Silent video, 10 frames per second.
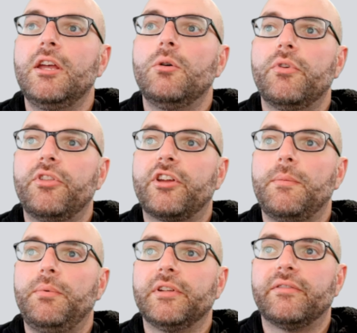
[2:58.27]
with a
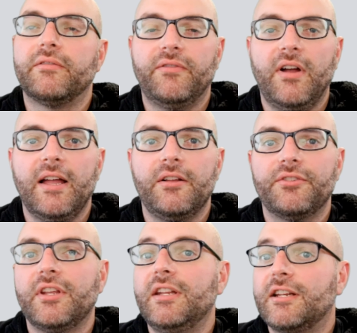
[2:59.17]
couple different
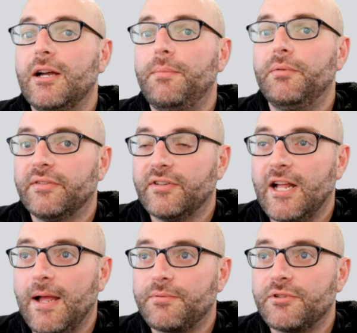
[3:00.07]
files in a couple different
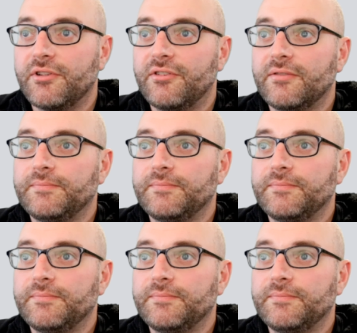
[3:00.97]
options.